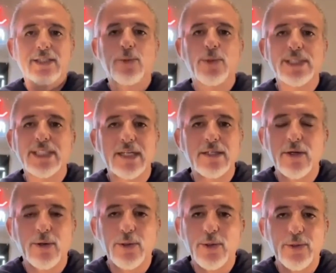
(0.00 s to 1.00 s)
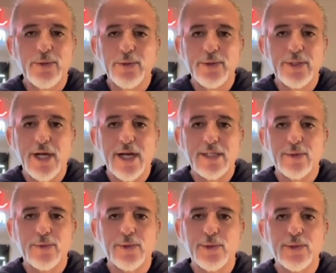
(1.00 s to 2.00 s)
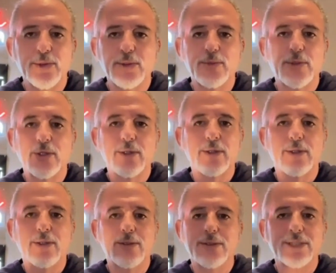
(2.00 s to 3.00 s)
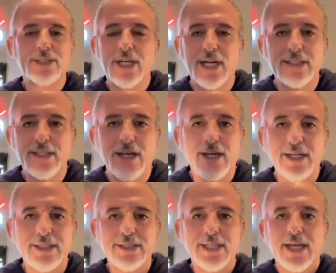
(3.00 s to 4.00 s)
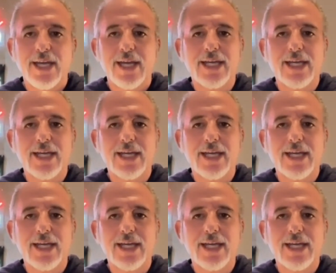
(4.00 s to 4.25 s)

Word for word: you don't want that going, going through the locker room or on, on the sidelines.